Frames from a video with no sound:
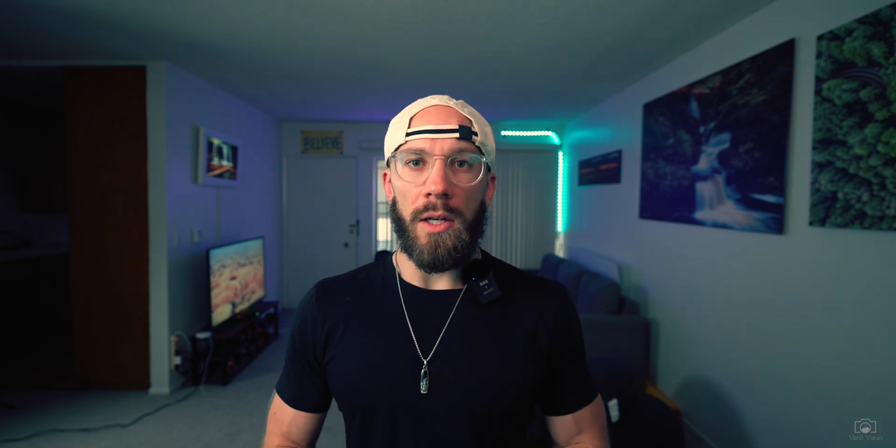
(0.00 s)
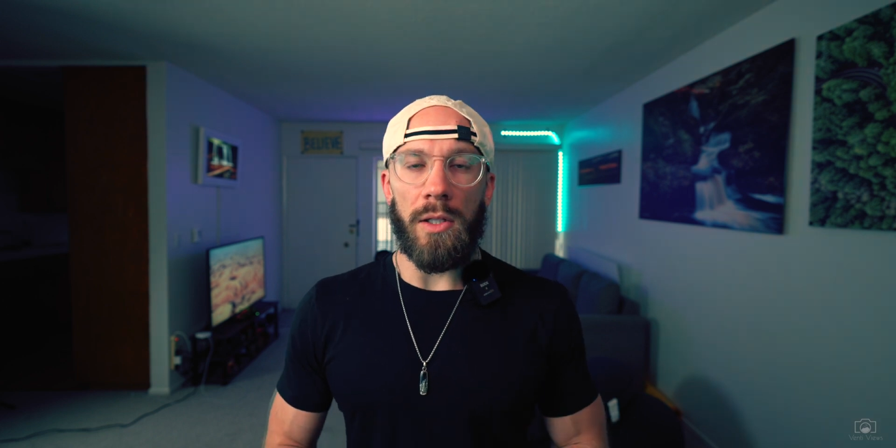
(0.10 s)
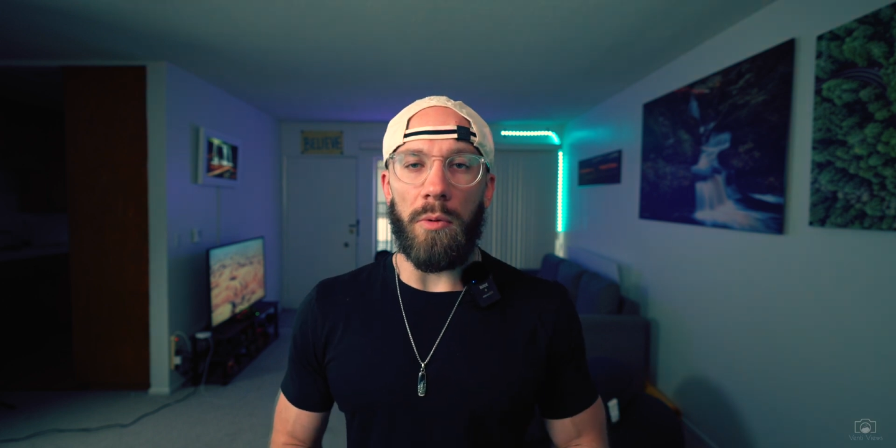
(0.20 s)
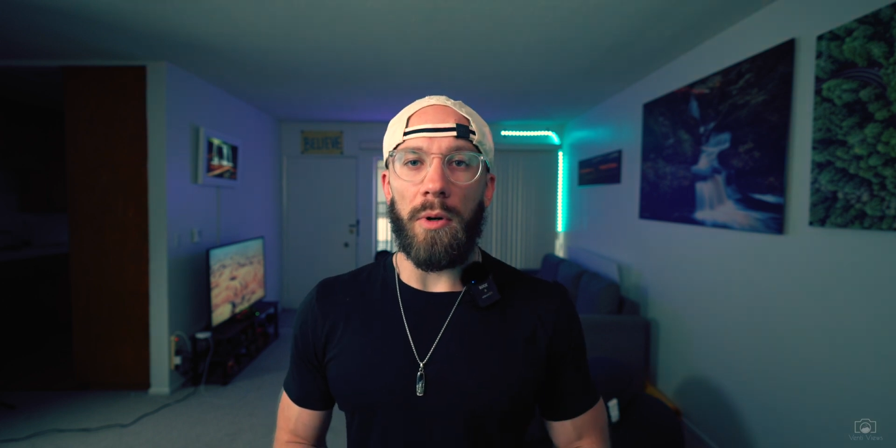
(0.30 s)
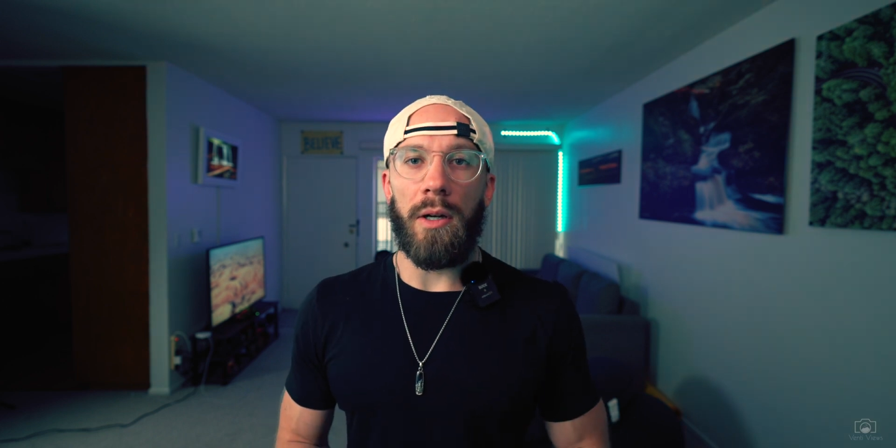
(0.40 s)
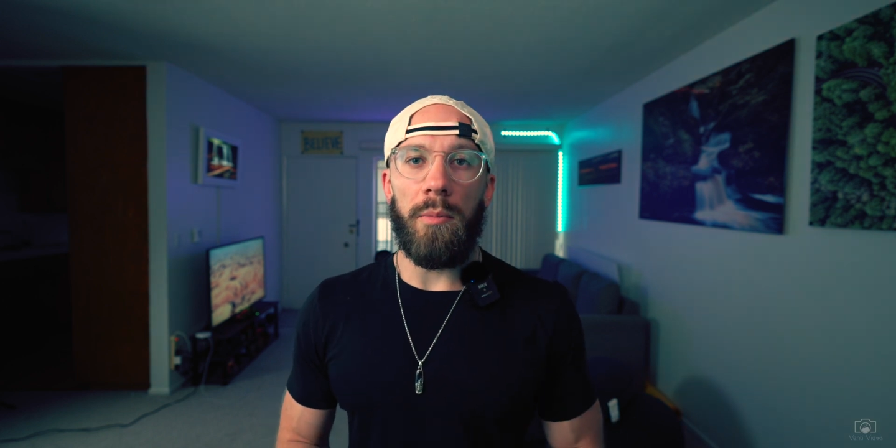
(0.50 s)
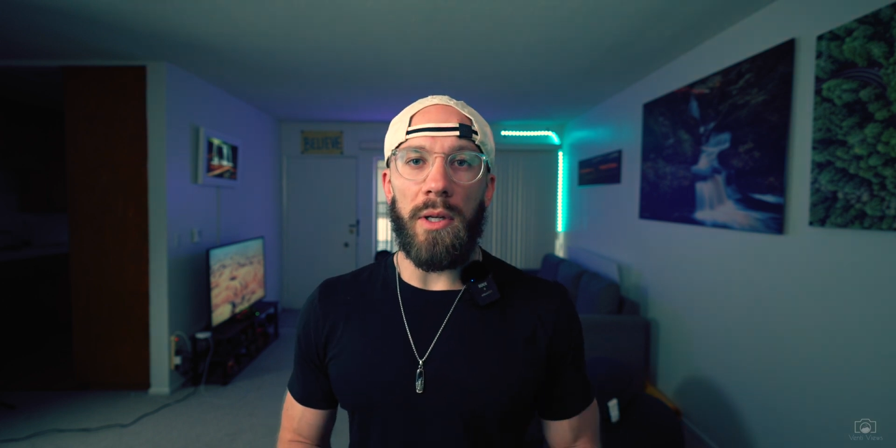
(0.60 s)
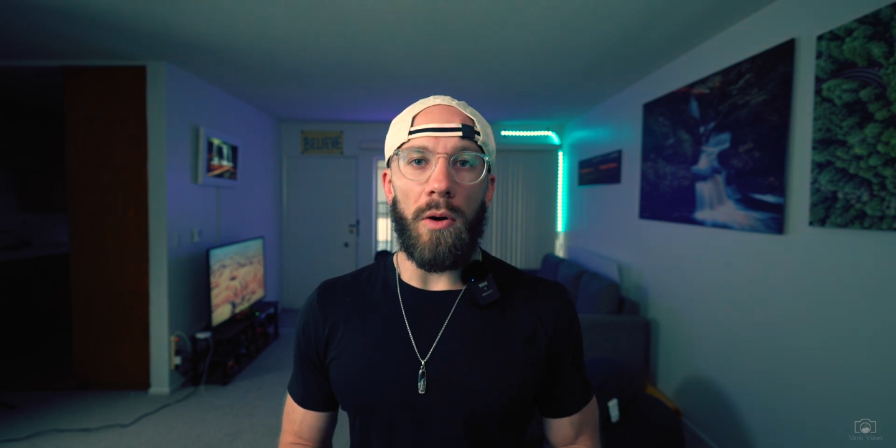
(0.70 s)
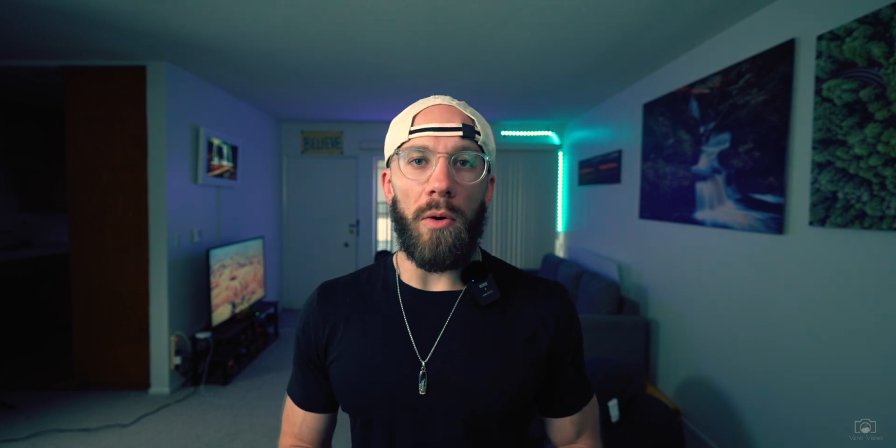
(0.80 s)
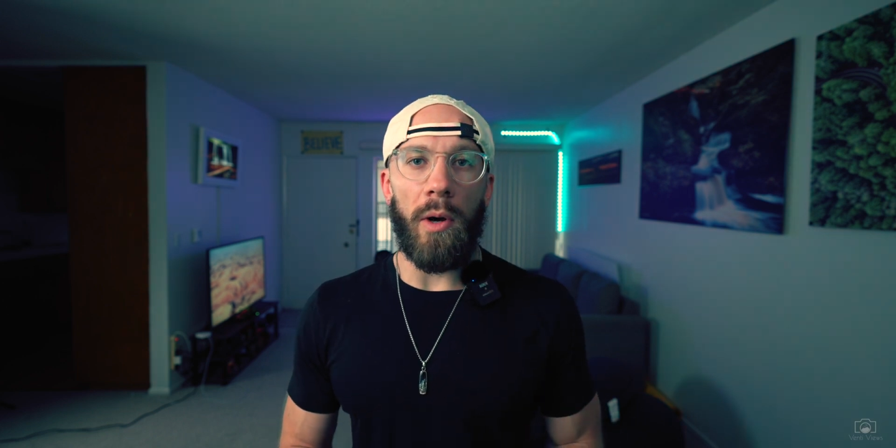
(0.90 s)
So we're gonna be
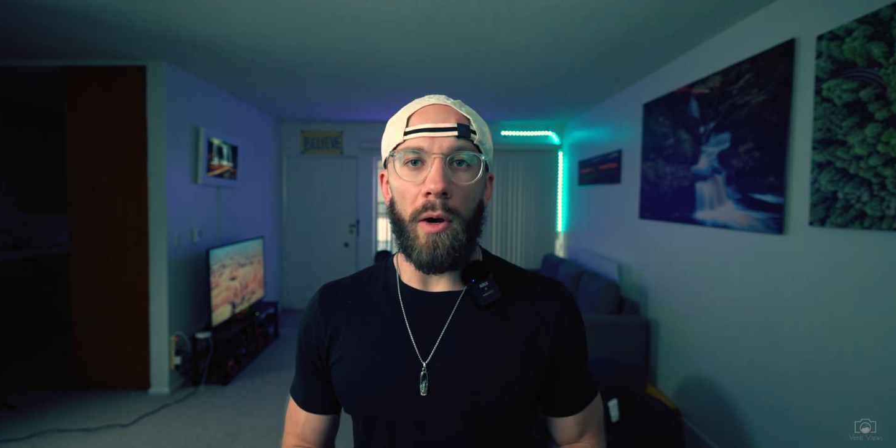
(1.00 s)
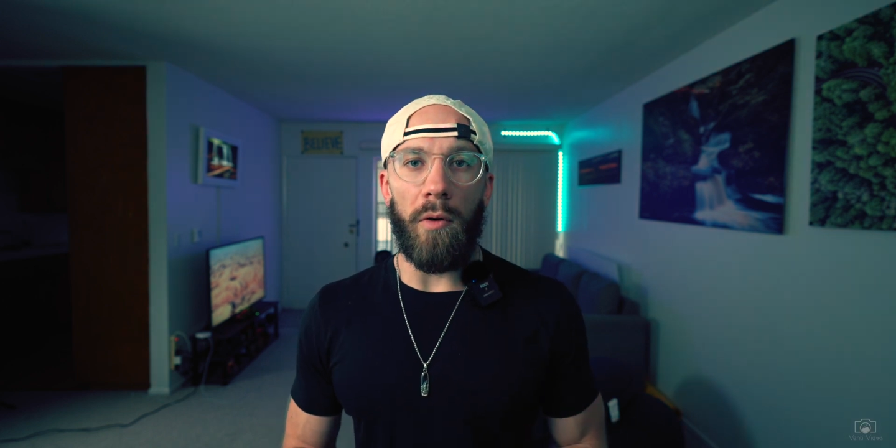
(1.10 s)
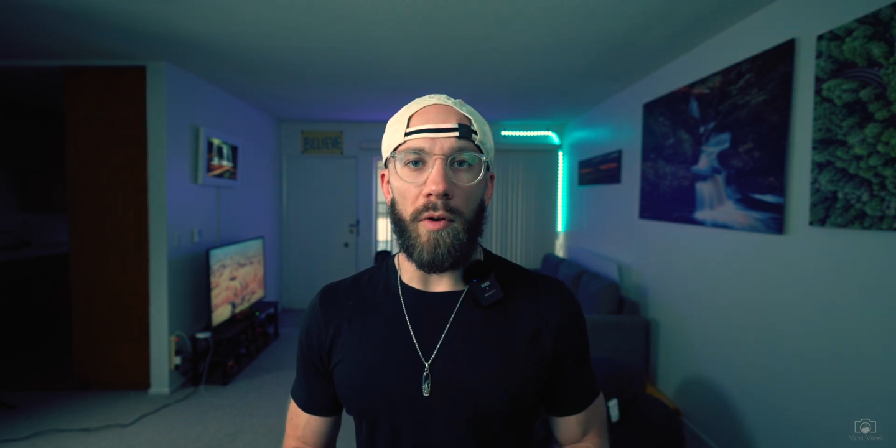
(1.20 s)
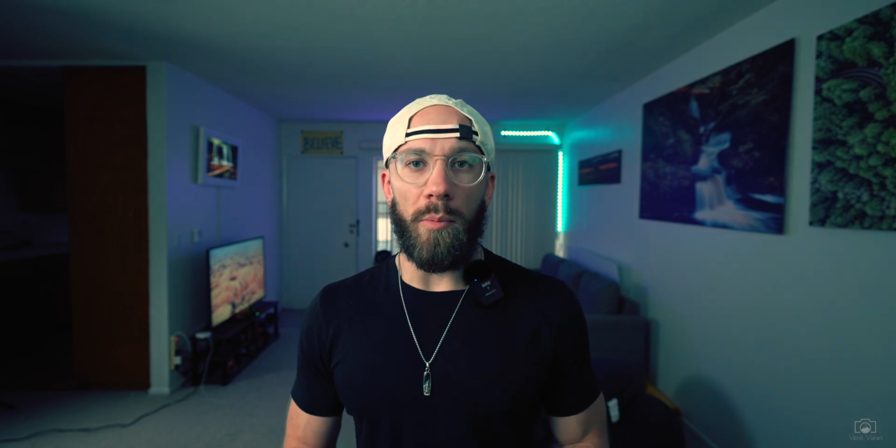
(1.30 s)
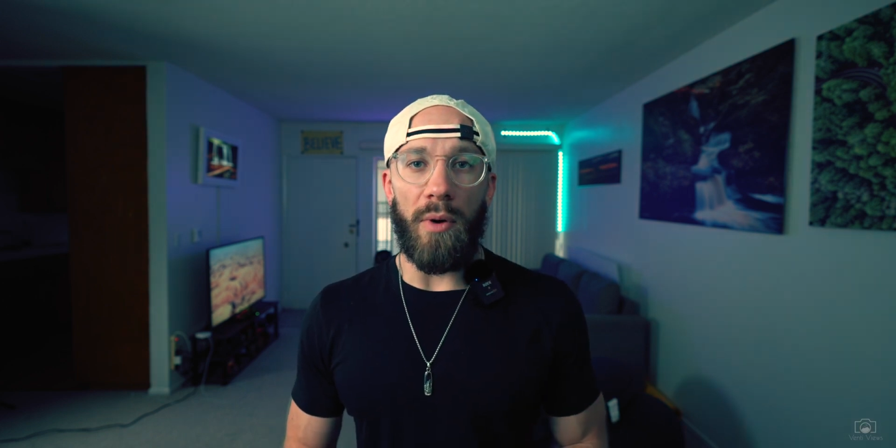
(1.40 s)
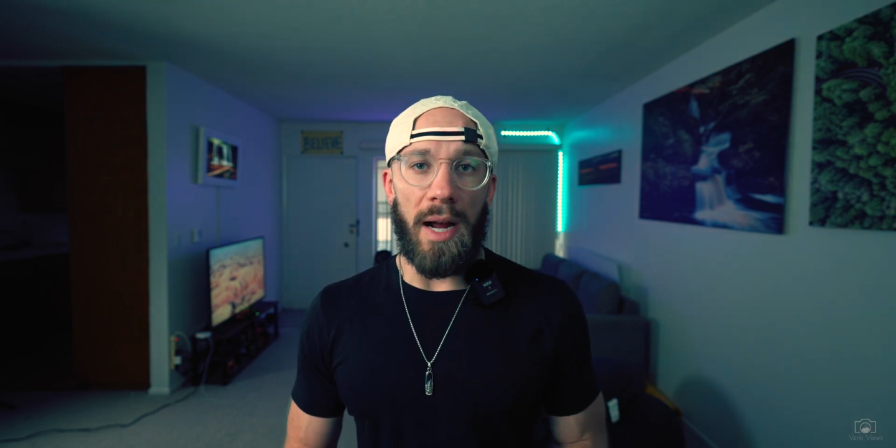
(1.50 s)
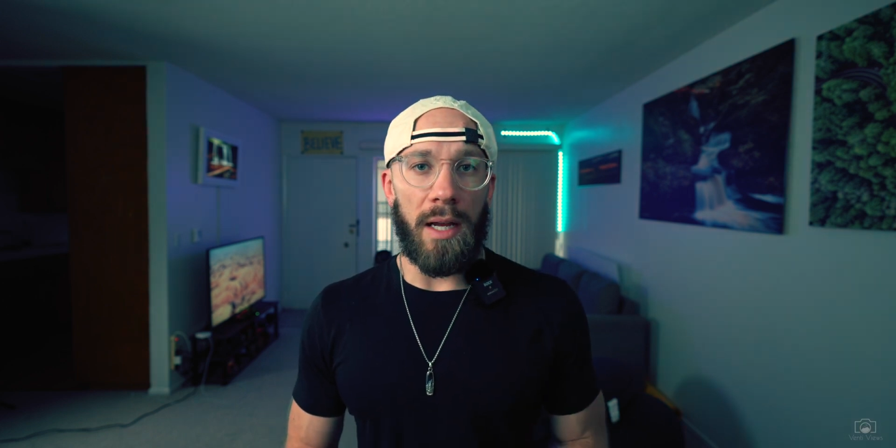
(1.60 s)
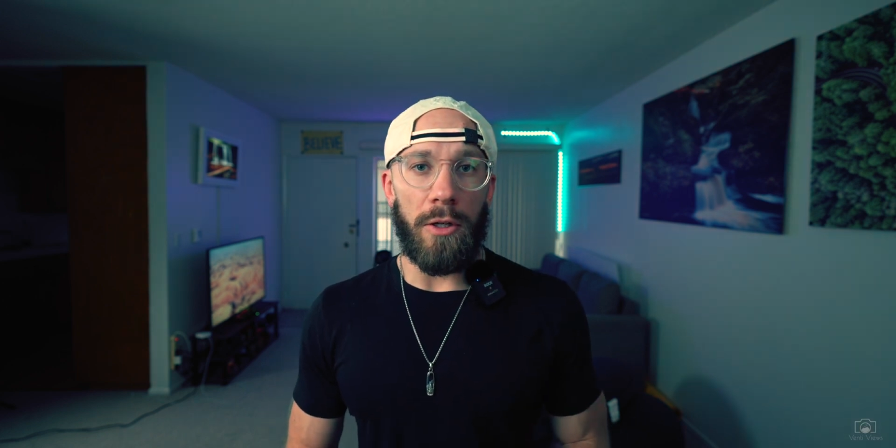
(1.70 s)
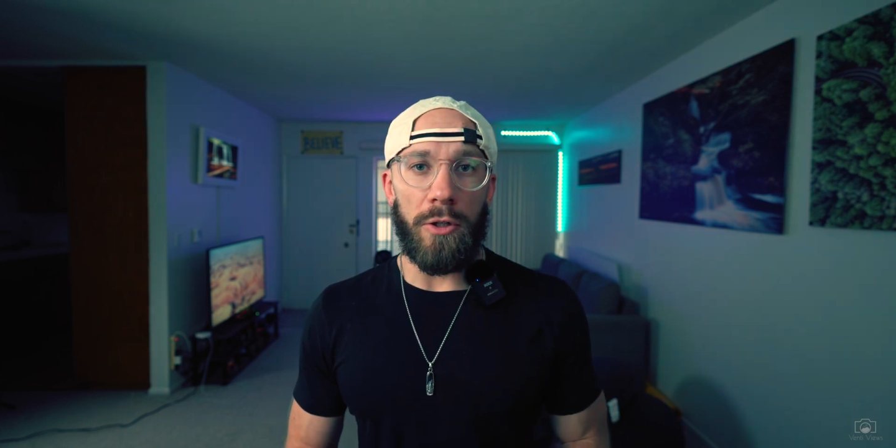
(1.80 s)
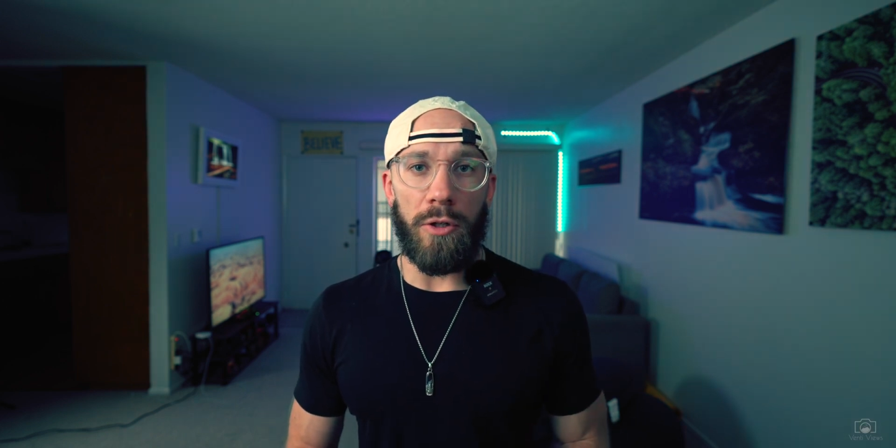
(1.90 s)
going over
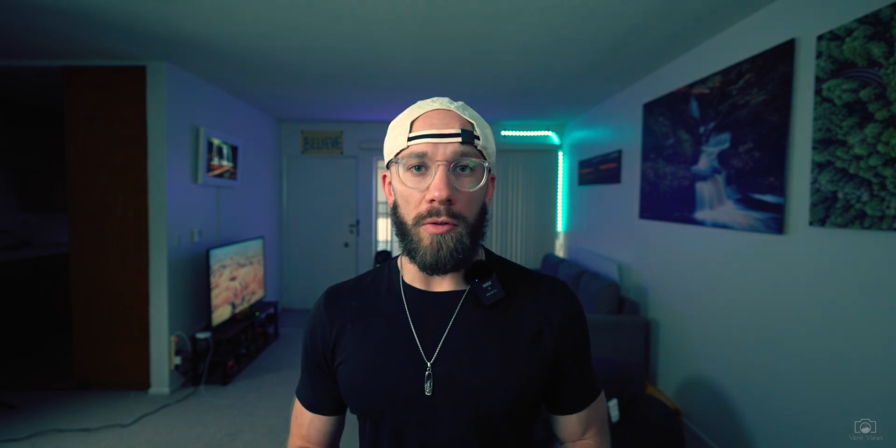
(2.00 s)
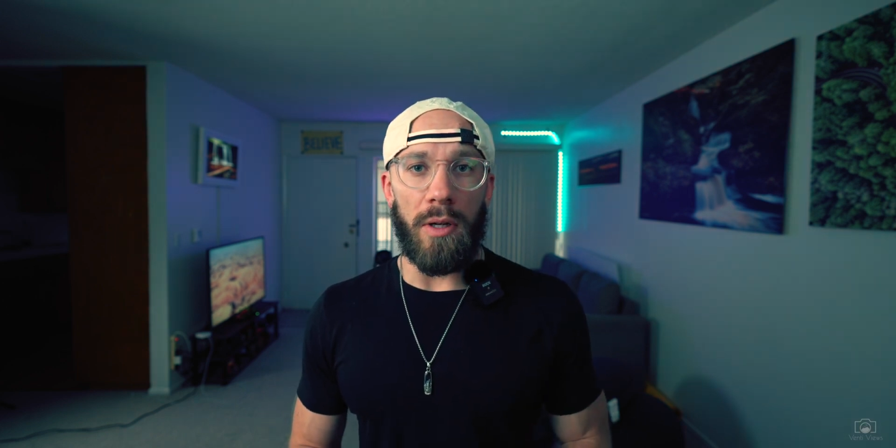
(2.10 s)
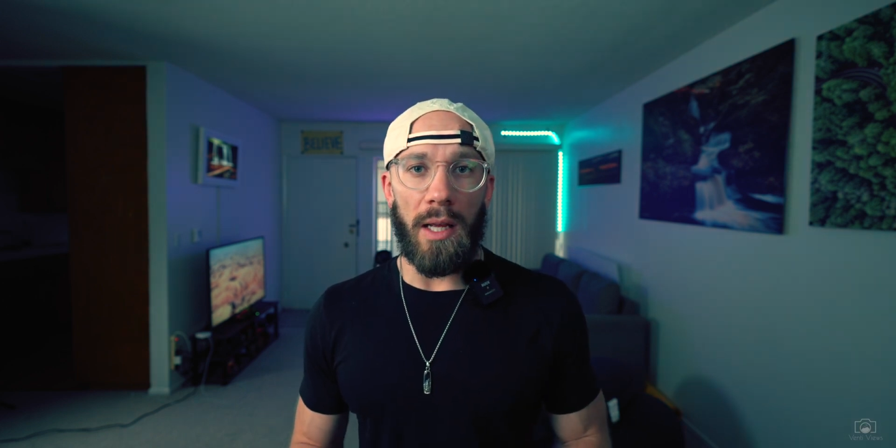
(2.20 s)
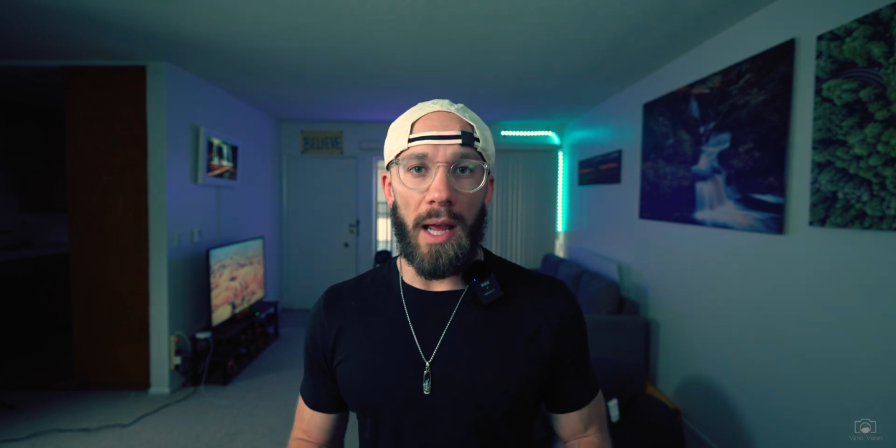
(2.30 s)
bracketed shooting,